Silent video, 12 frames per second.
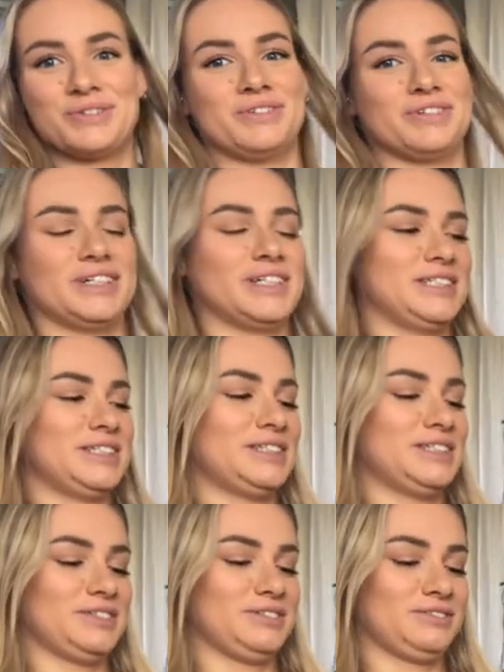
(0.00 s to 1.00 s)

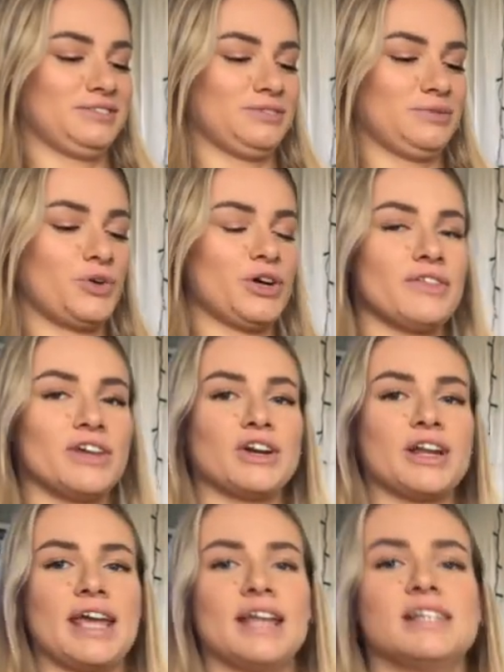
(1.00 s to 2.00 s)
Wow. Where are they
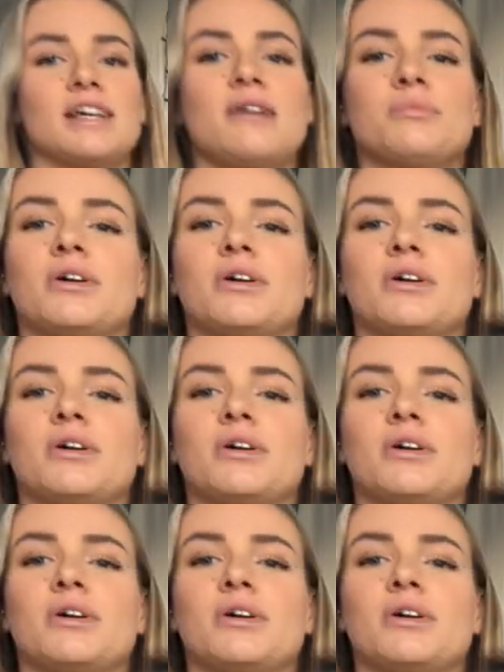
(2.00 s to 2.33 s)
going to end up,